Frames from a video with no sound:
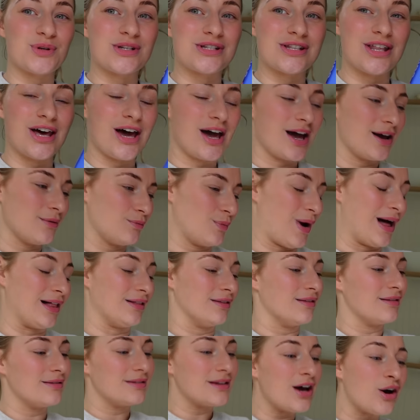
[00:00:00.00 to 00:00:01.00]
was that,
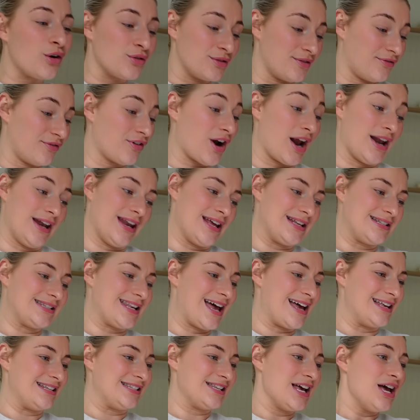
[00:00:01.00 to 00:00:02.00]
well, on the front, it
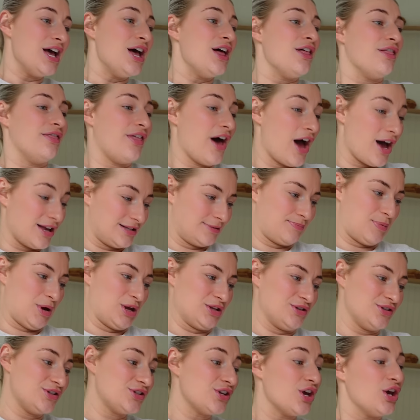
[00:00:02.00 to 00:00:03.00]
says, the
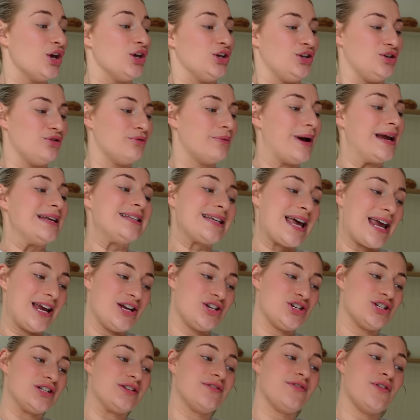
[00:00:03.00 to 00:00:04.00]
husbands, you wait
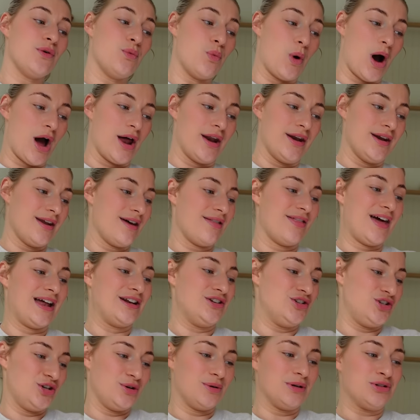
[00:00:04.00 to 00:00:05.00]
ages for one,
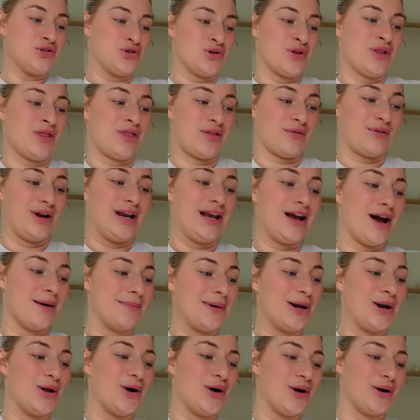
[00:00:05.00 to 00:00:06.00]
then 203 come
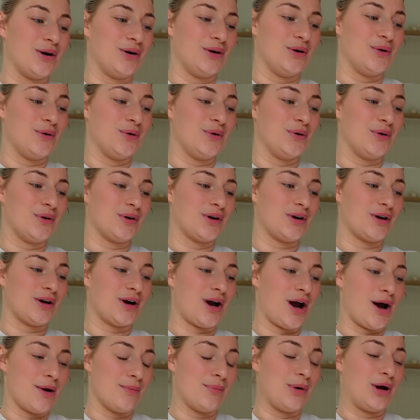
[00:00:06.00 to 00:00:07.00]
along
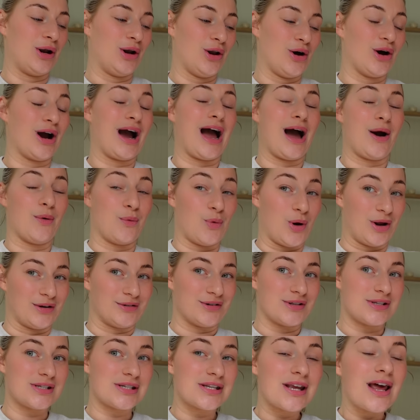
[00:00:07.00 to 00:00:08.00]
at
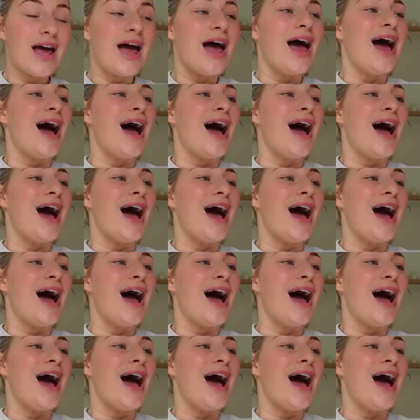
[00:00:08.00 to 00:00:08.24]
once.